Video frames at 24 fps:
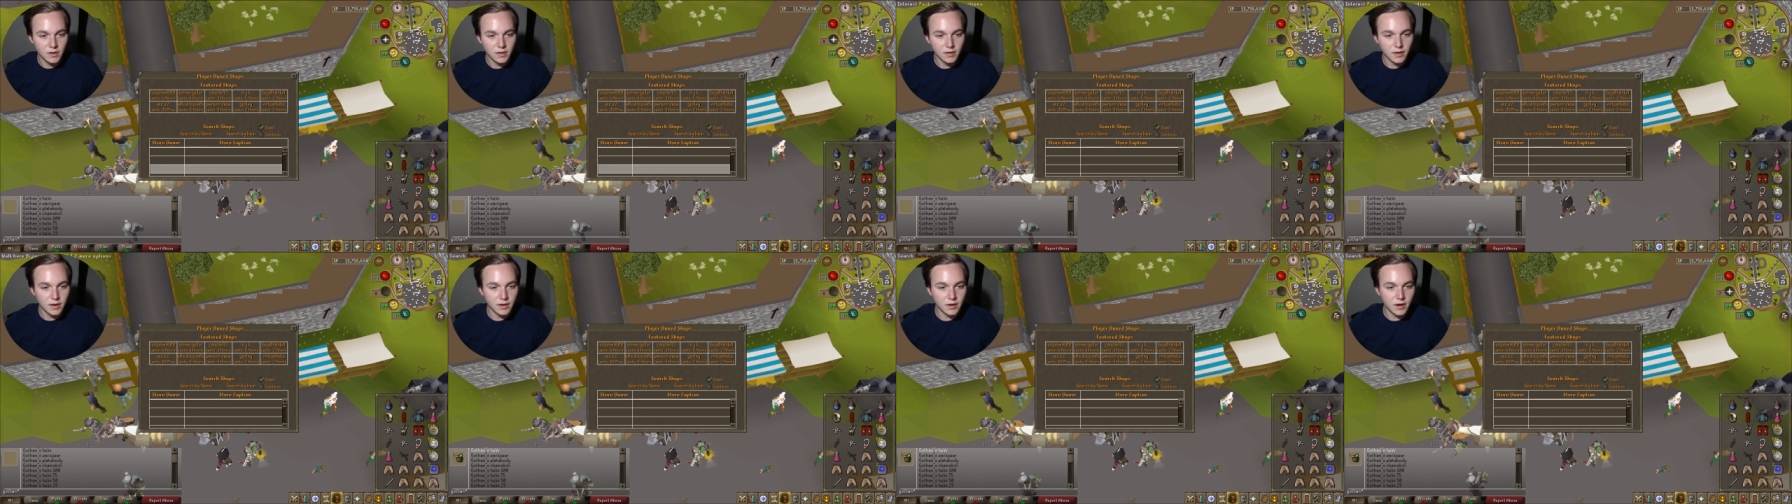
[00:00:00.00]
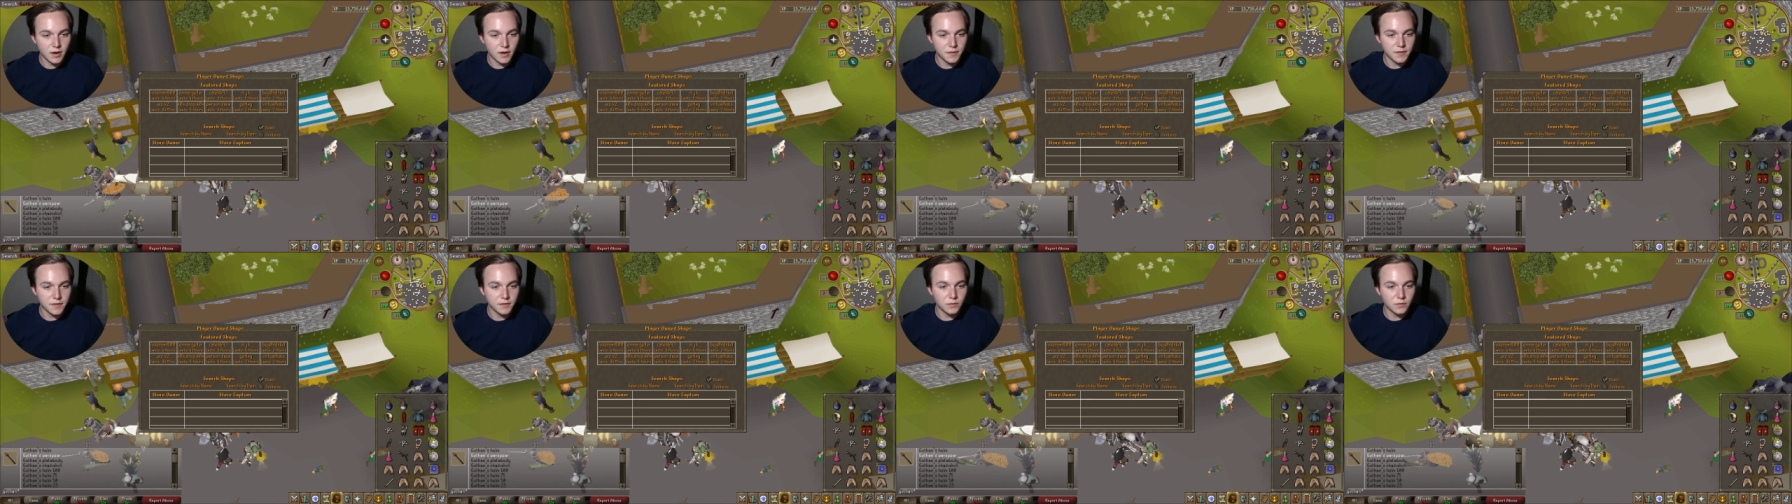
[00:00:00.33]
Okay,
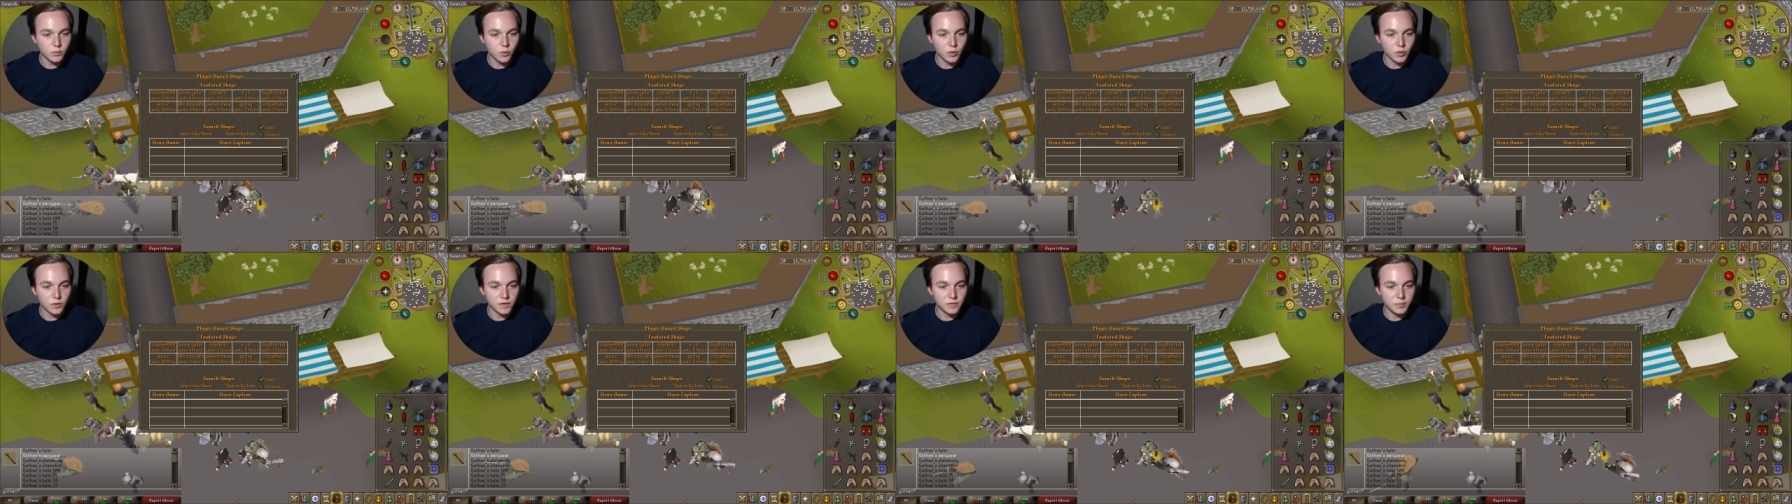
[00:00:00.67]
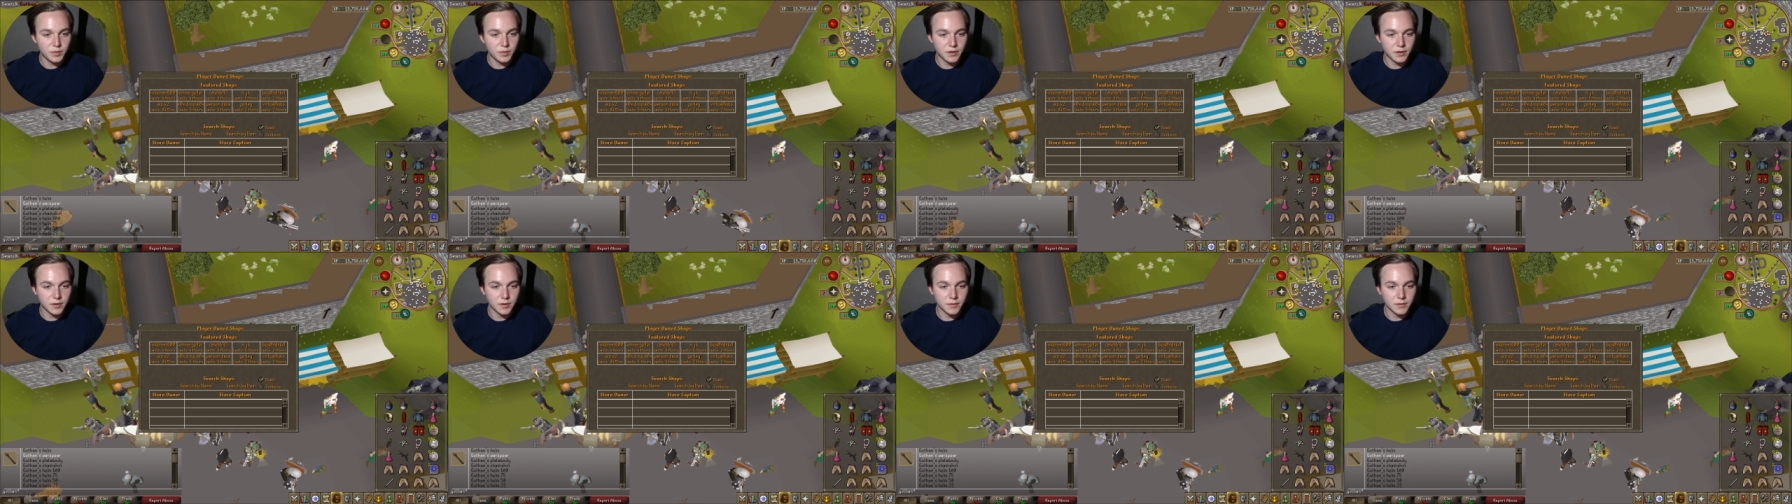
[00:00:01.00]
Guthan's War
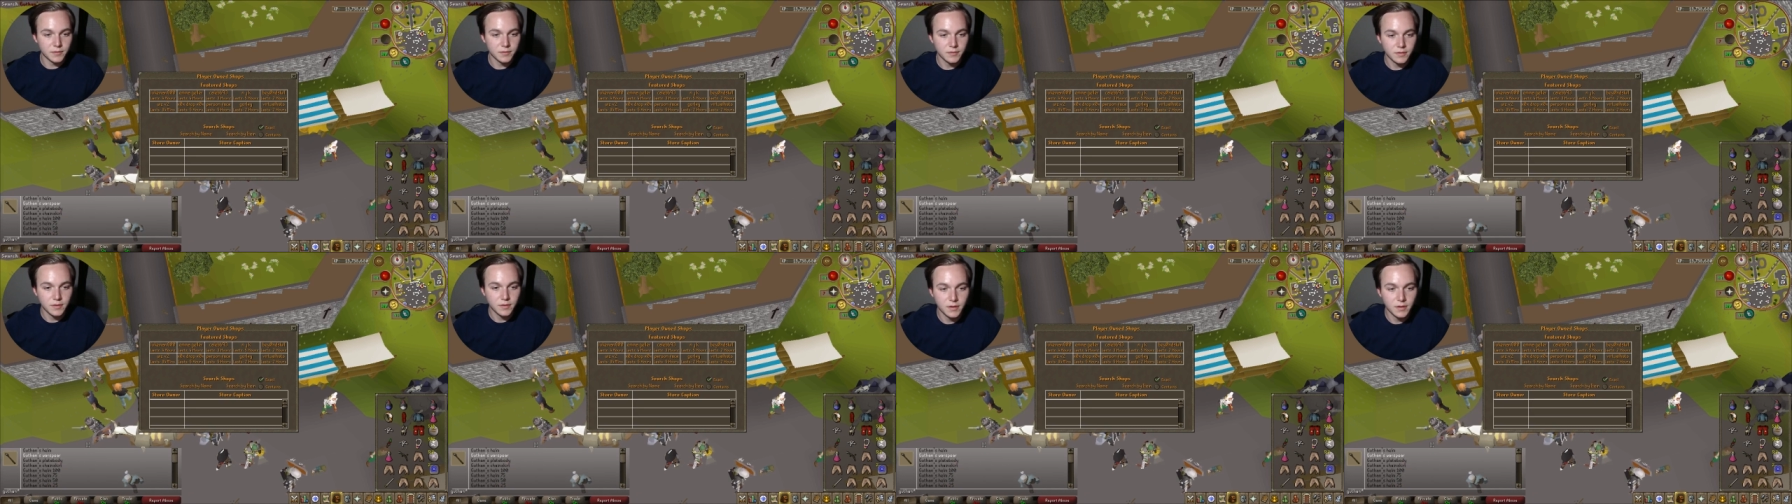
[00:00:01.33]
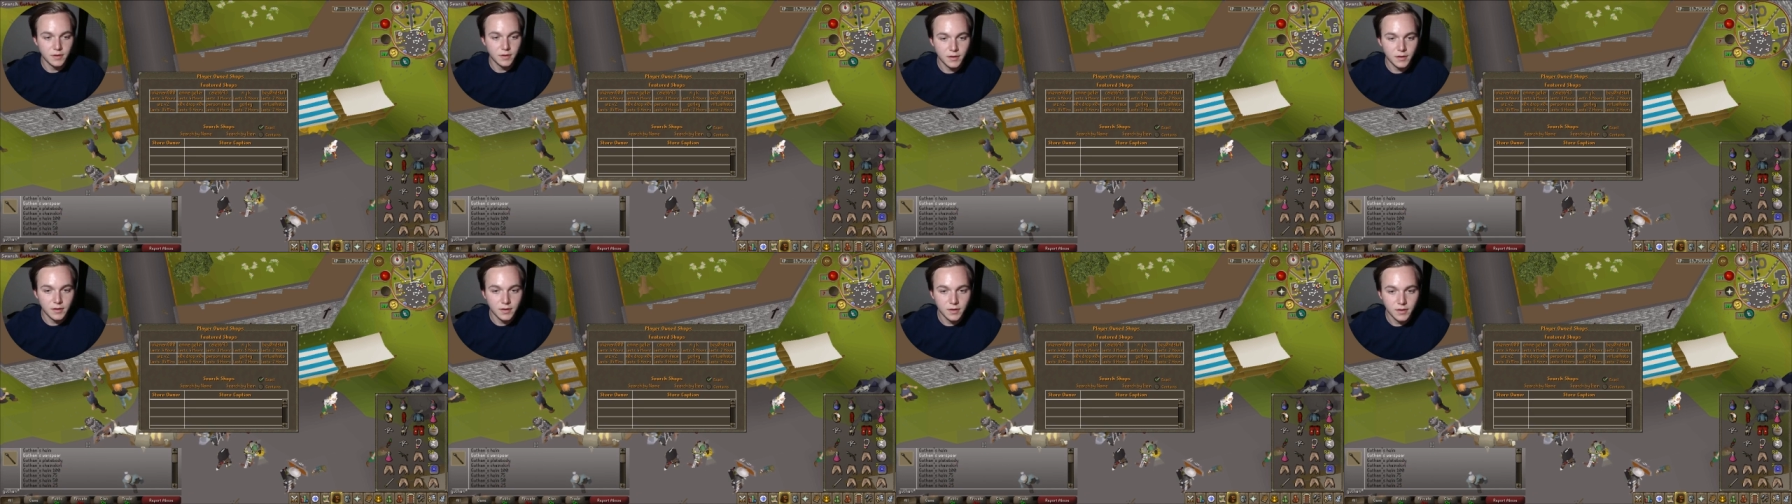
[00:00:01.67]
Spear
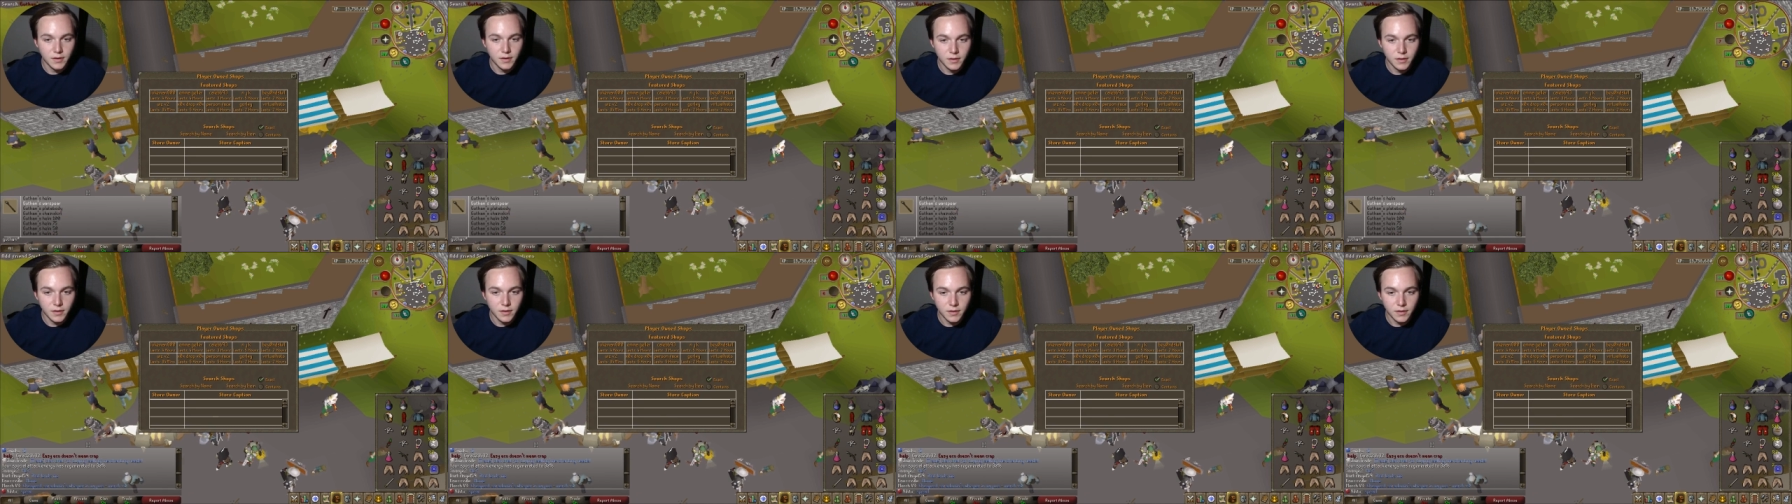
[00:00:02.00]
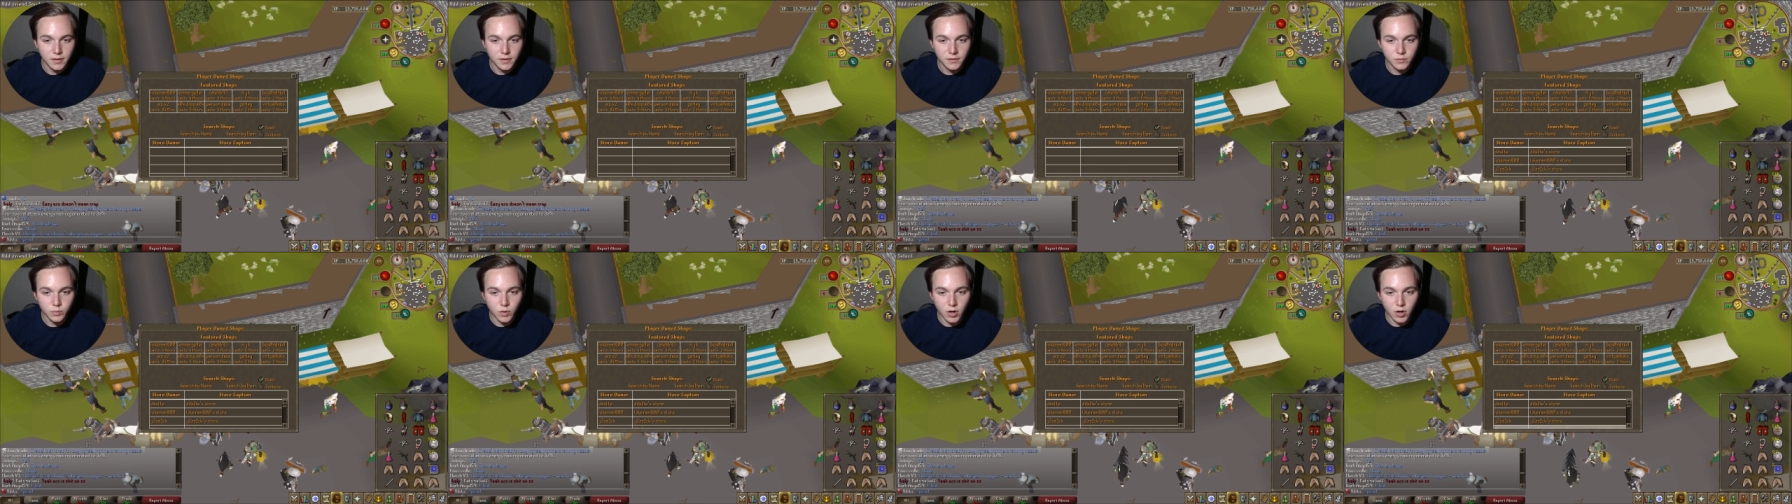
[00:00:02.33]

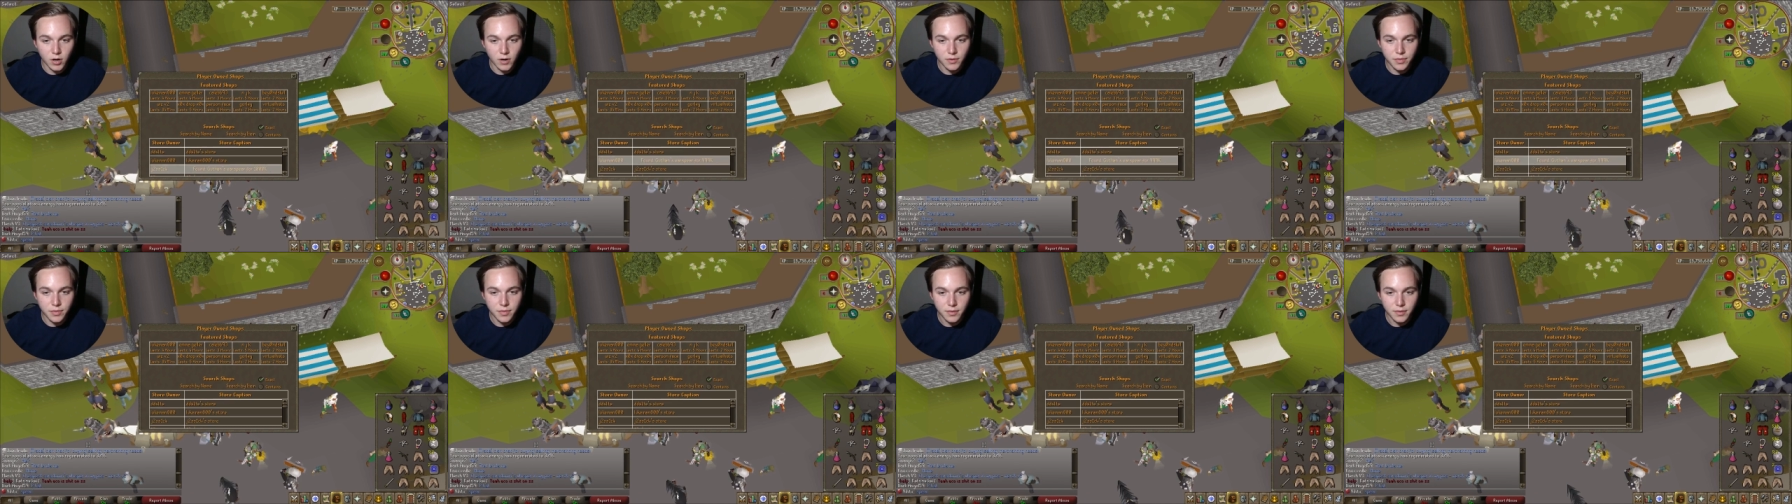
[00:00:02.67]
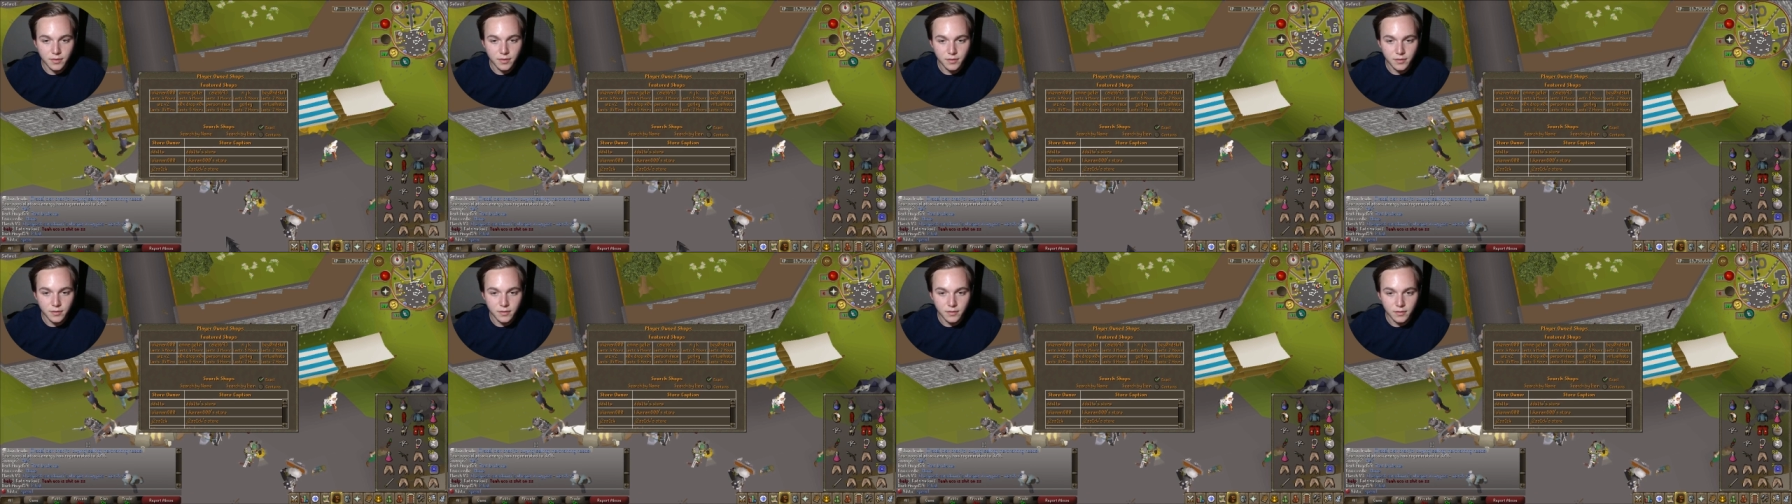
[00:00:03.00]
is
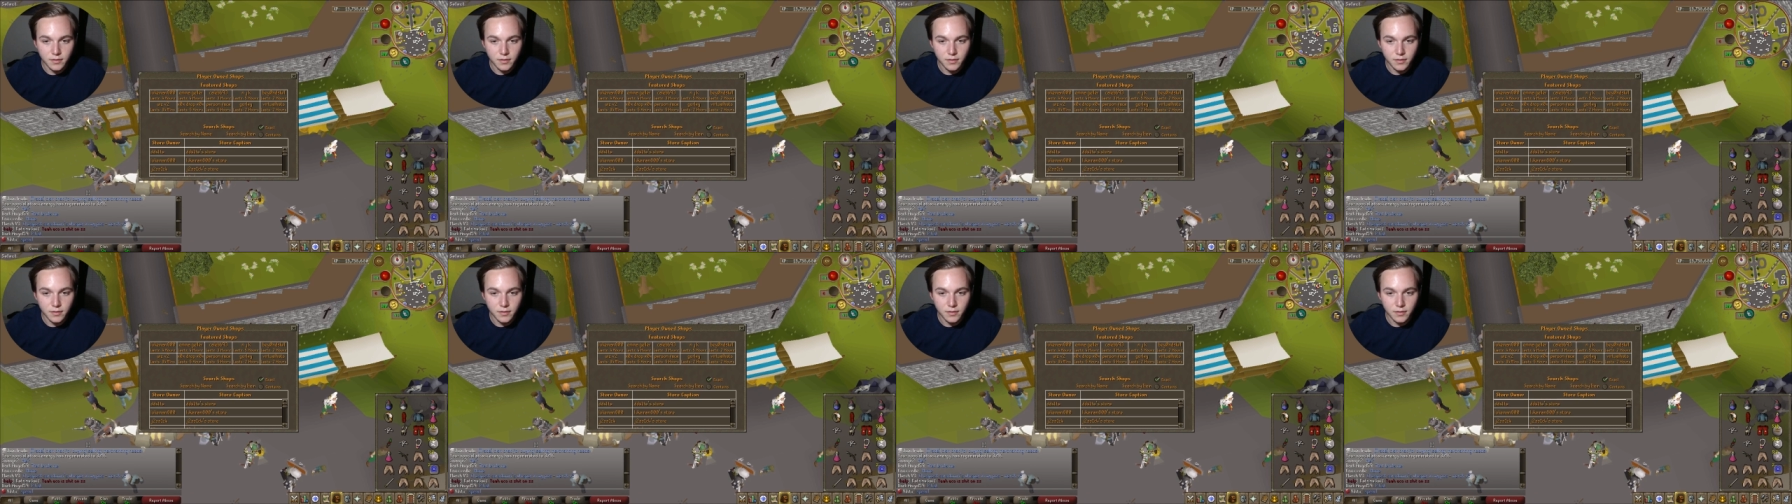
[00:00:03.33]
worth...